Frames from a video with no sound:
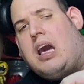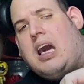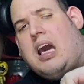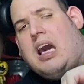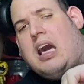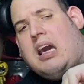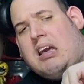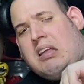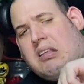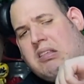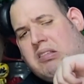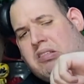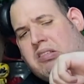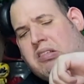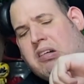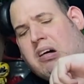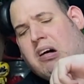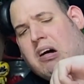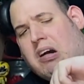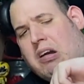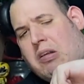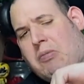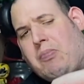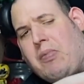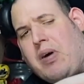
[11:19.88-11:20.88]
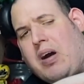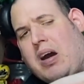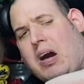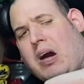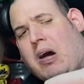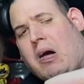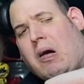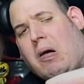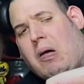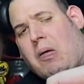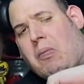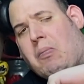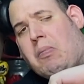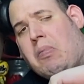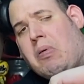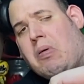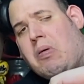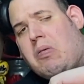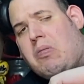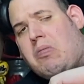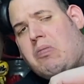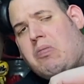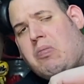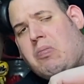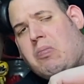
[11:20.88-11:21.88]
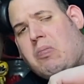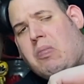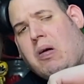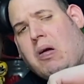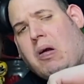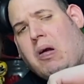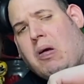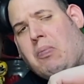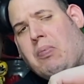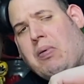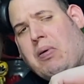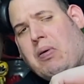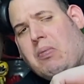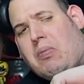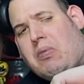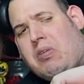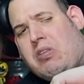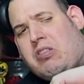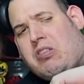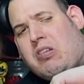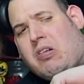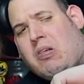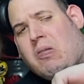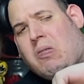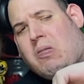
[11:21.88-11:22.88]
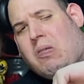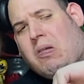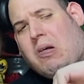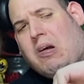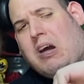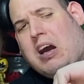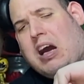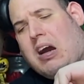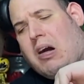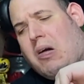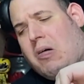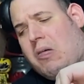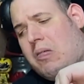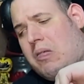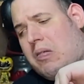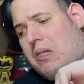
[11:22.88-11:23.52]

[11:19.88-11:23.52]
inside my arm from where I popped my shoulder out.